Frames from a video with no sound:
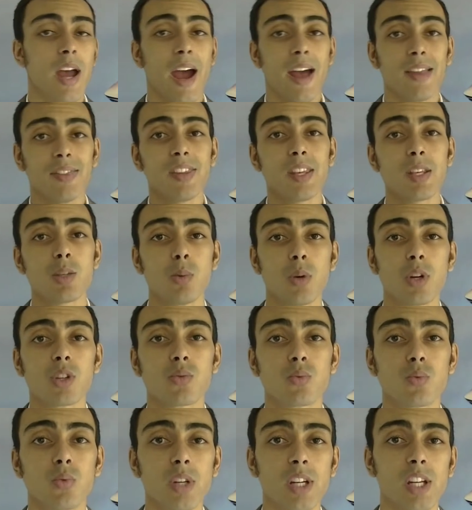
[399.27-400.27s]
And this works
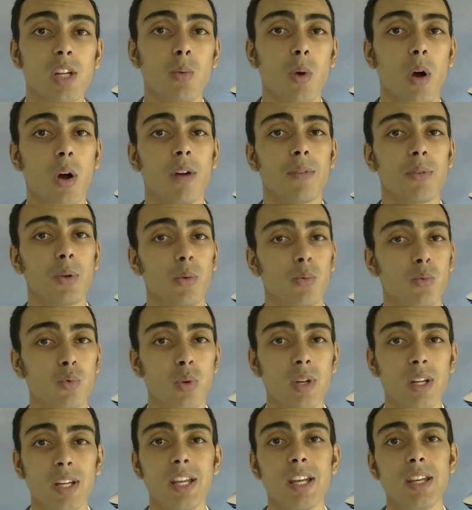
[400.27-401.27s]
really well if you're
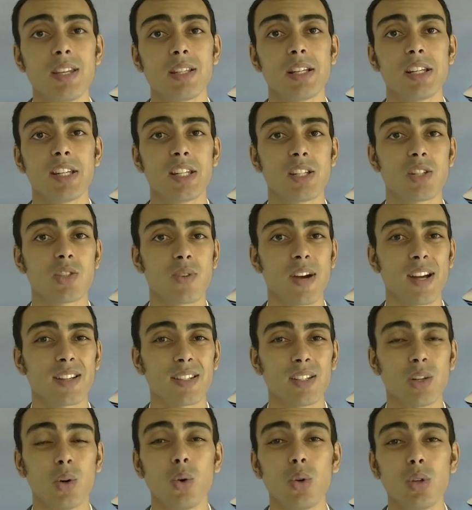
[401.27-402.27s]
really easily
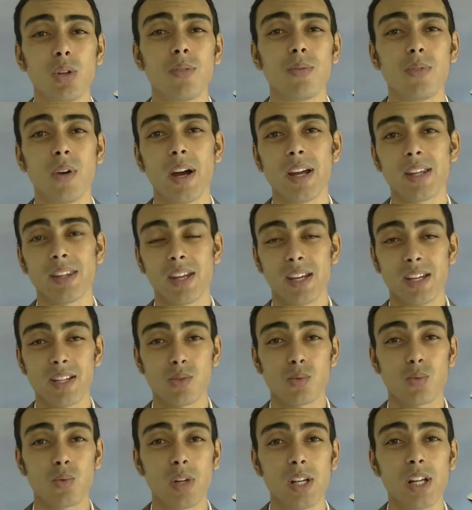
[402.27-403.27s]
distracted, or you find that
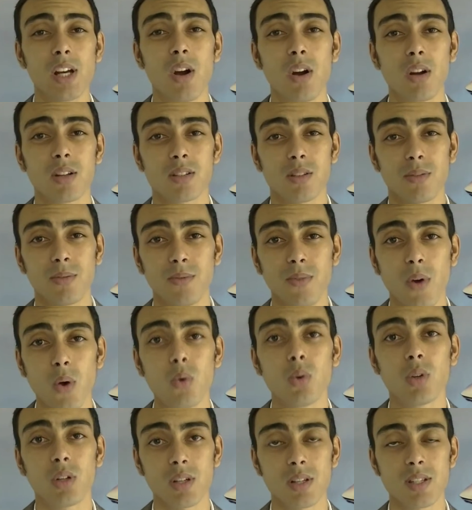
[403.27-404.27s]
it's really hard to
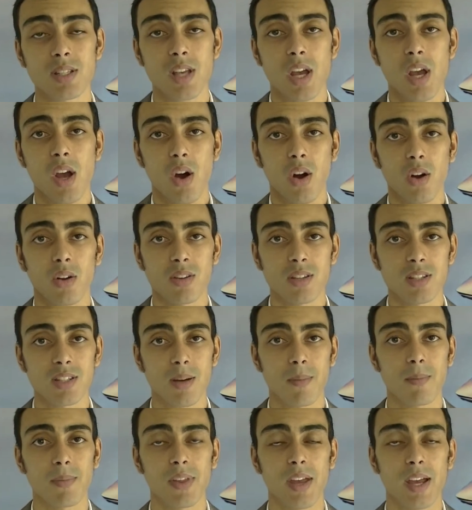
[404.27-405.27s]
focus on
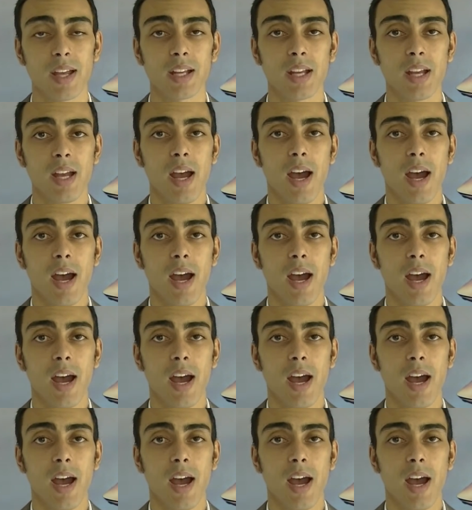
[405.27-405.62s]
something.